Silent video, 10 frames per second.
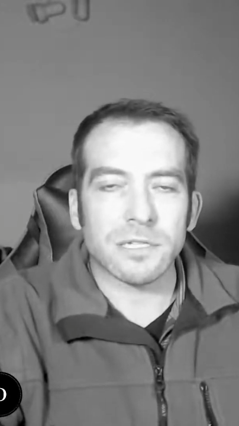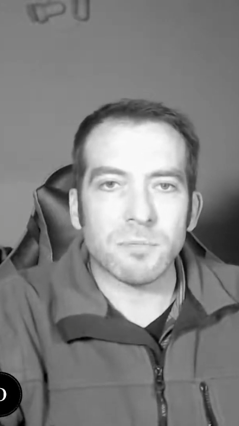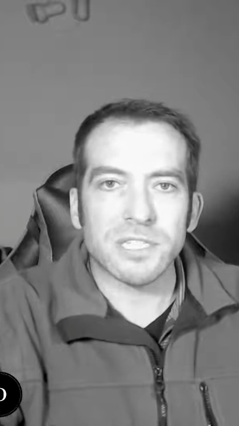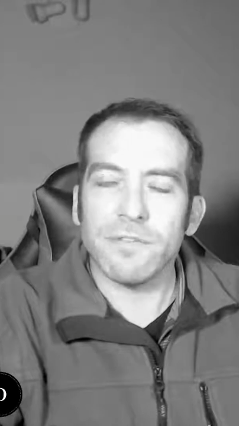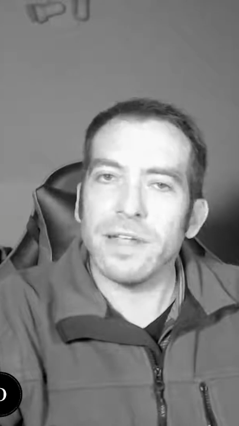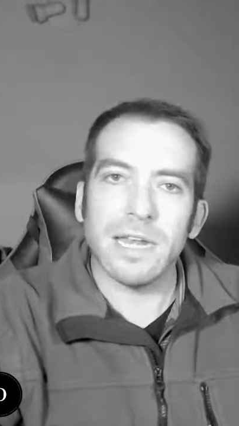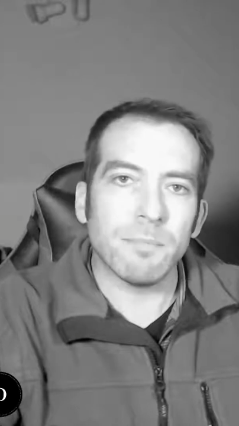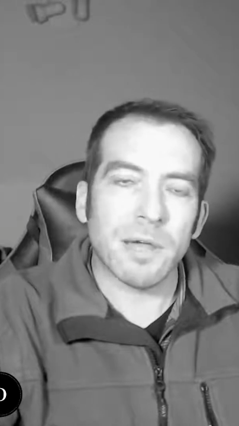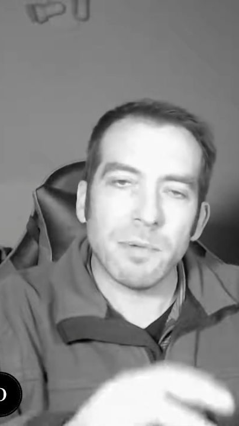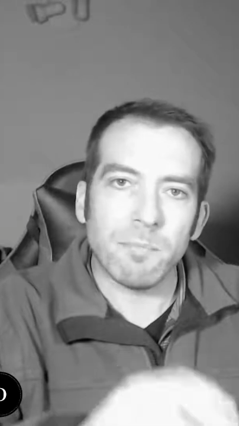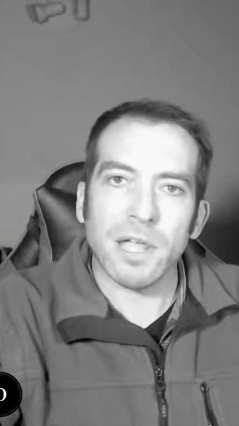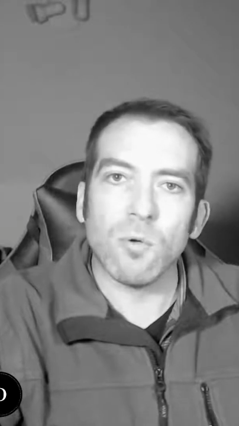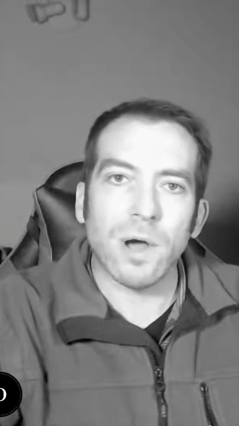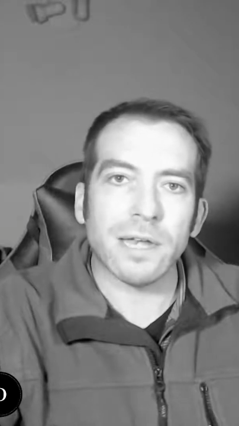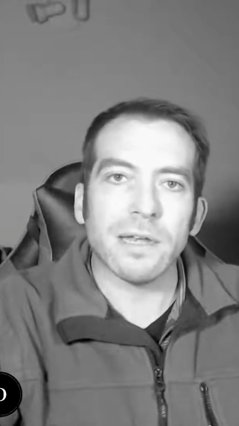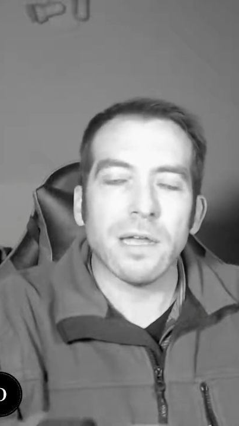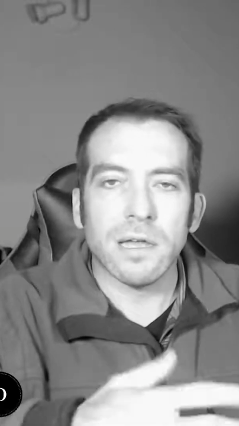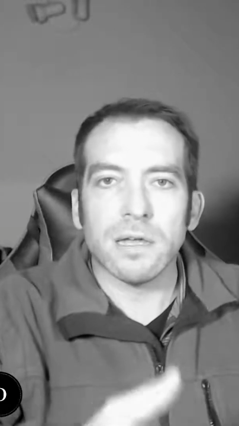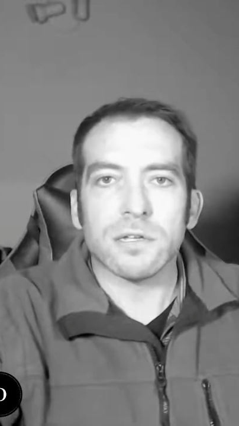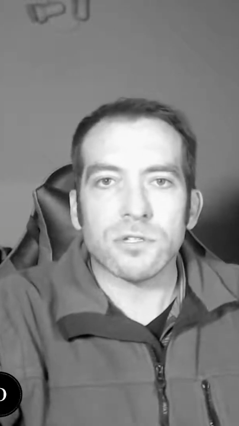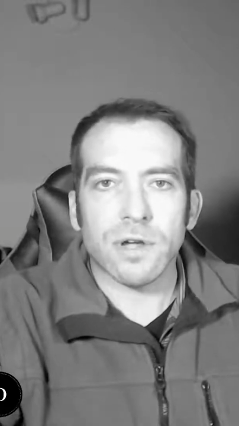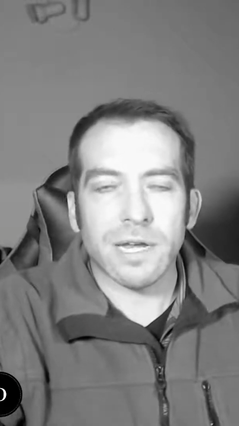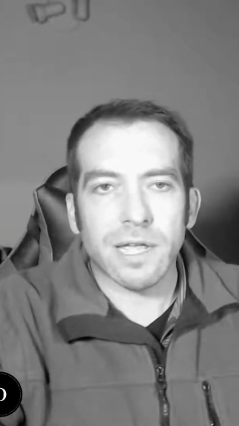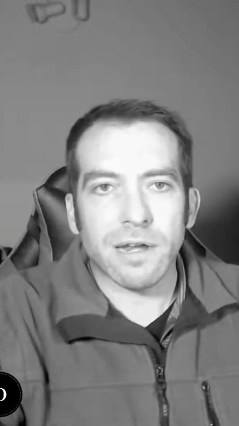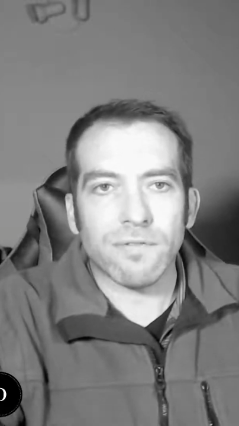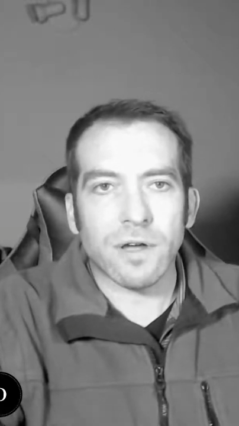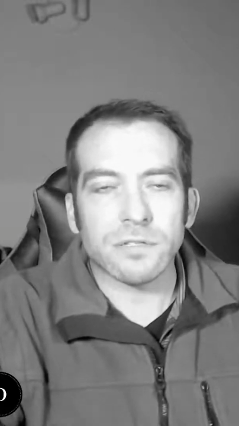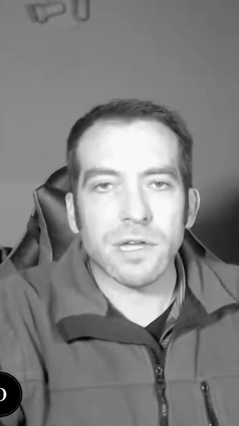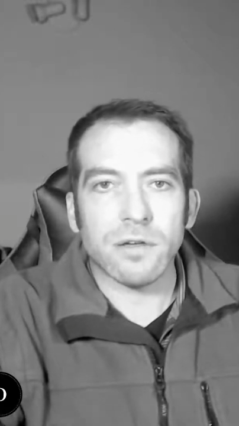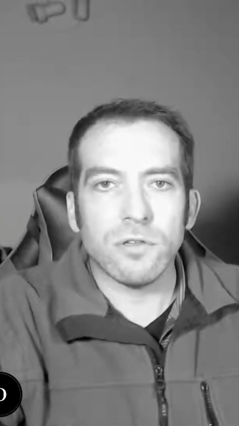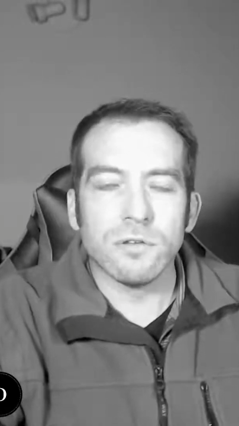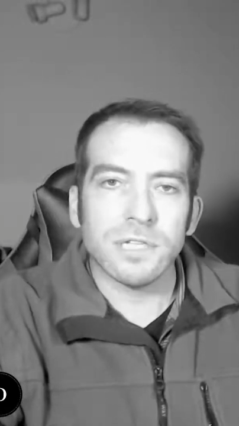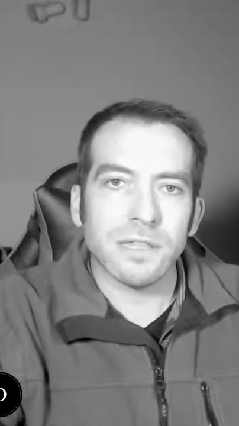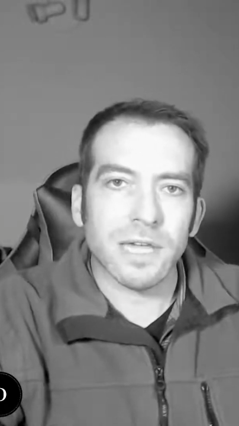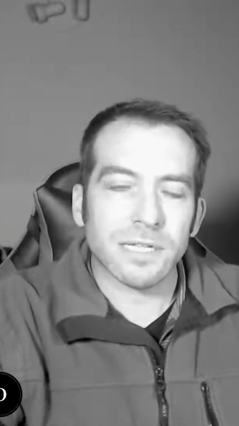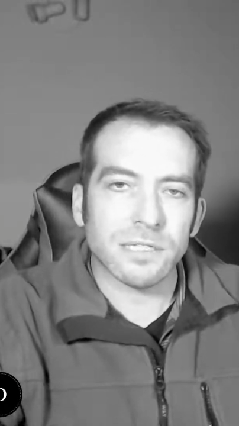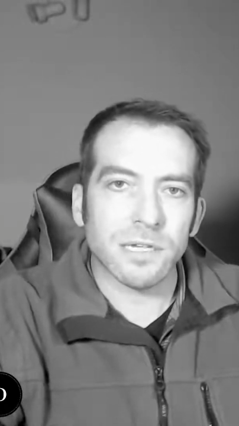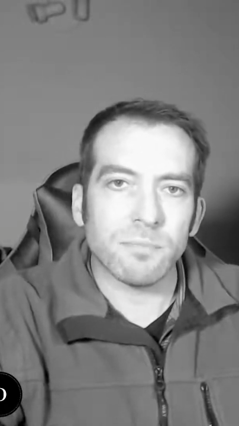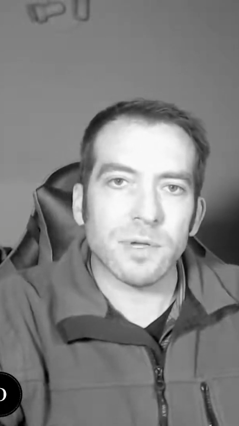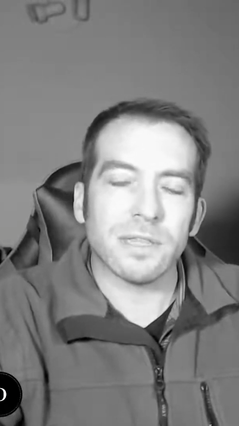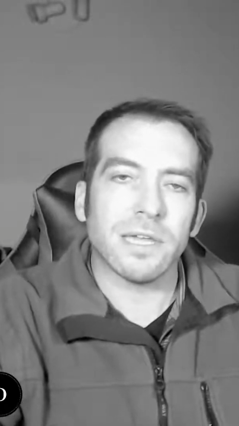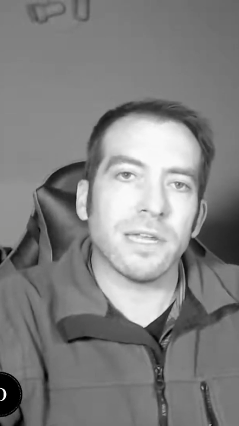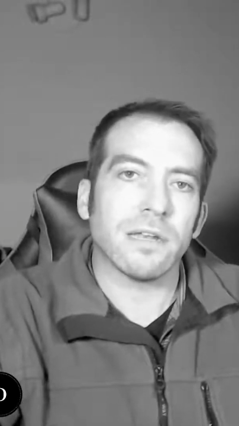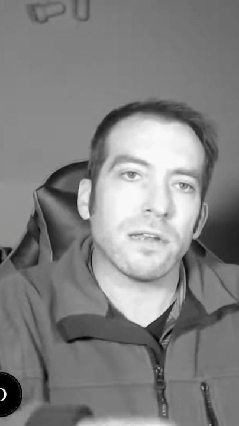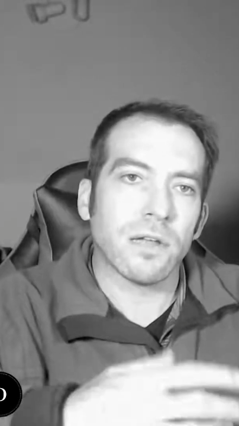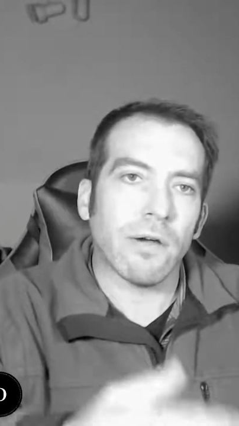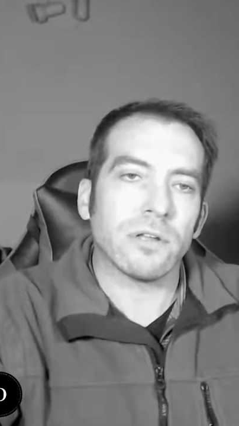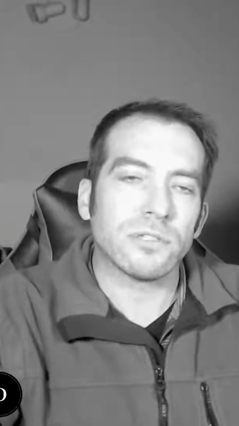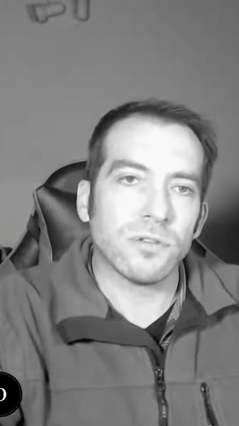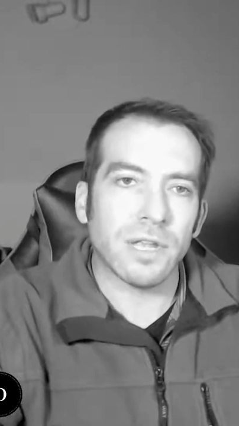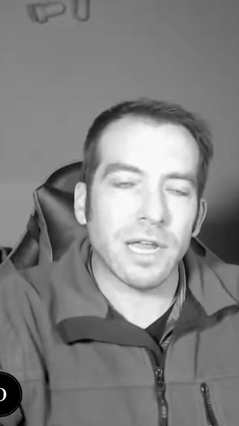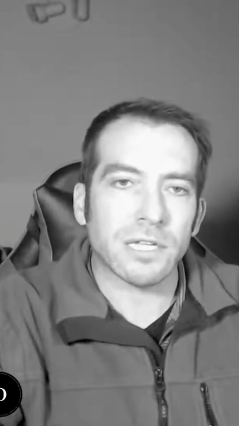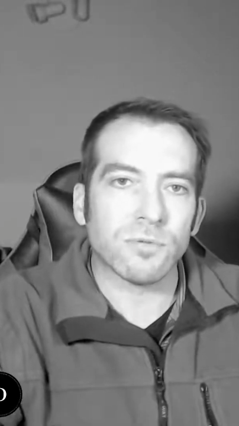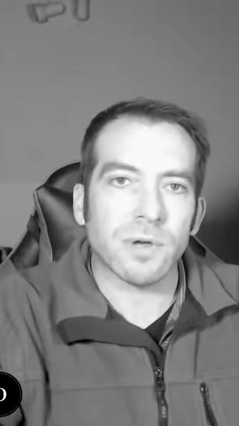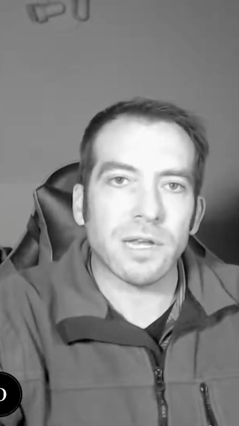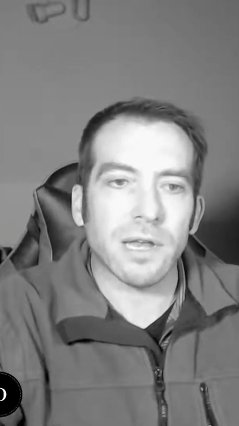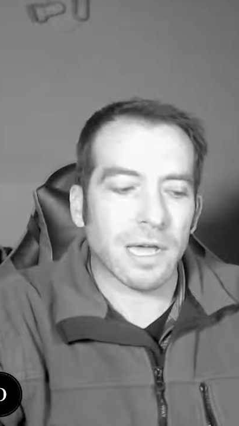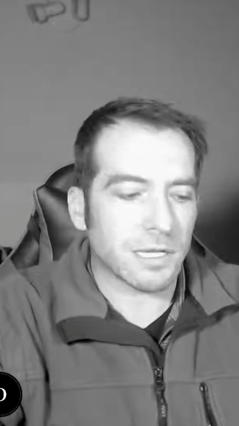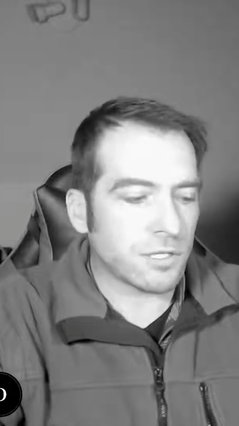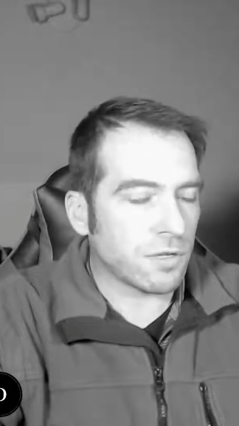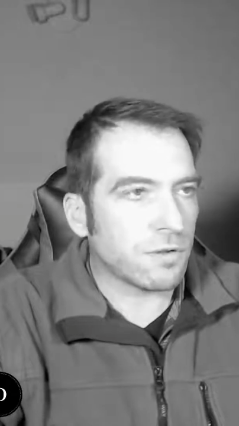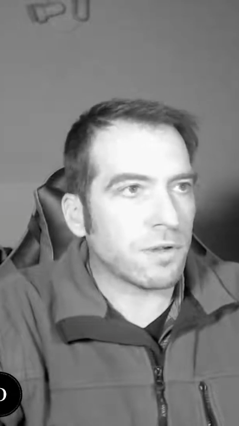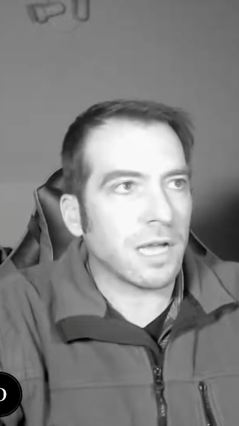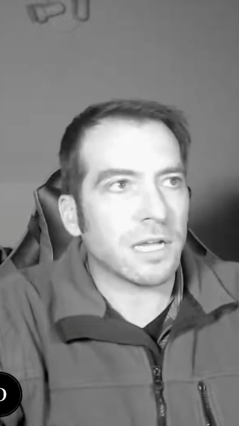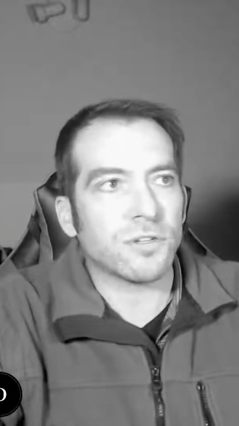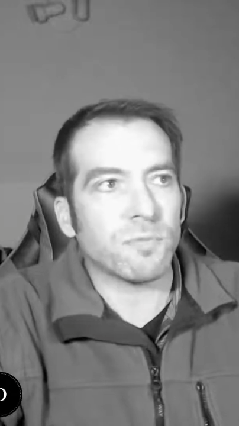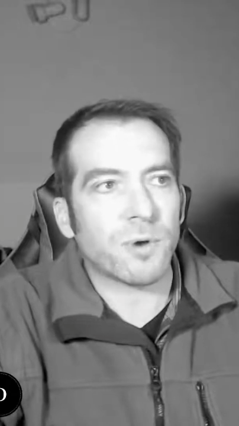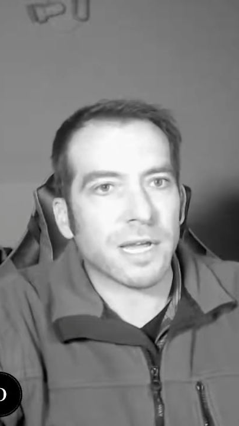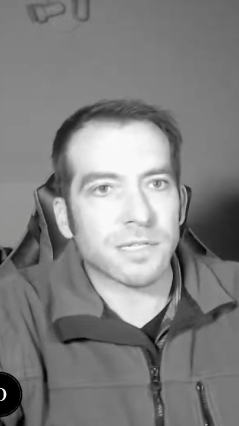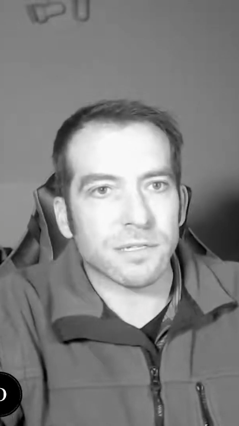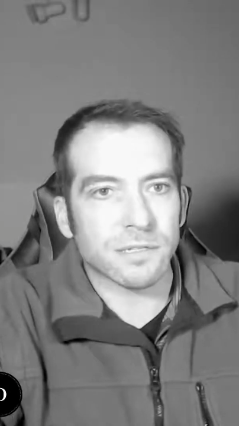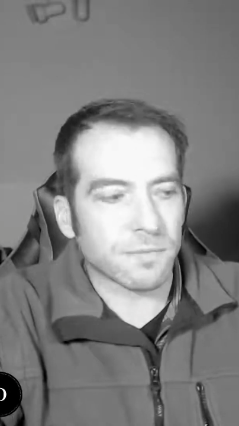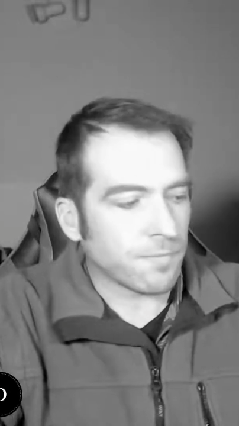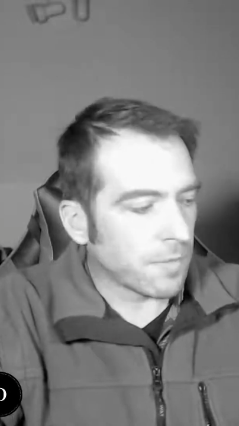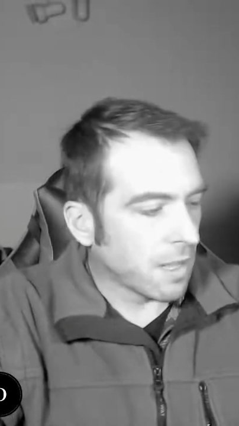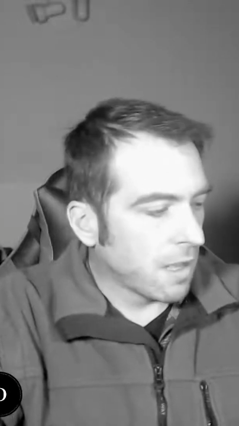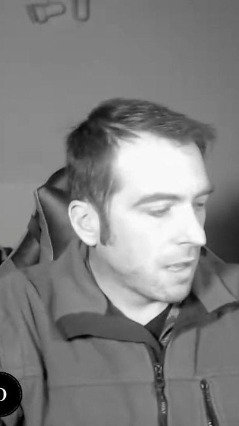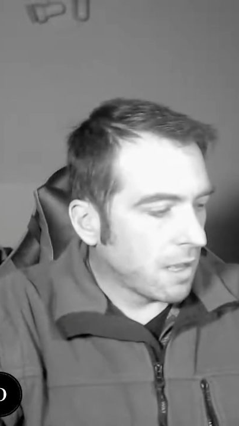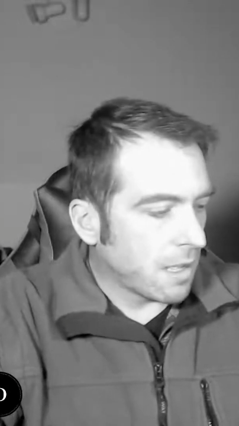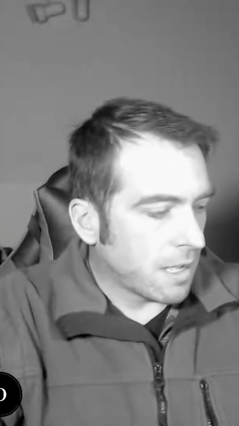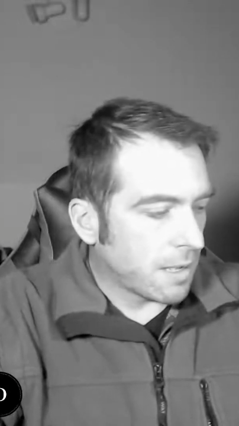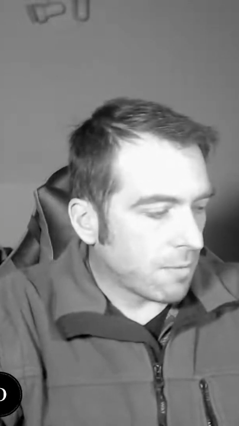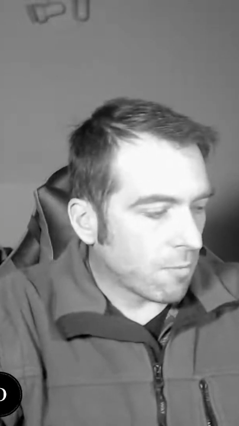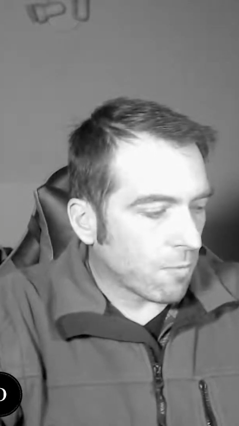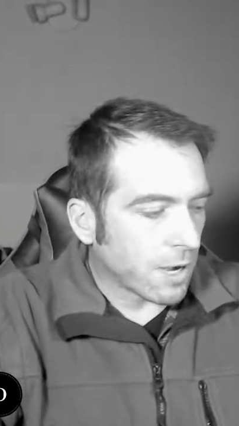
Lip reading: Specifically, maybe pick one, try and get a photo using that tip, and then go on to the next one as you practice. The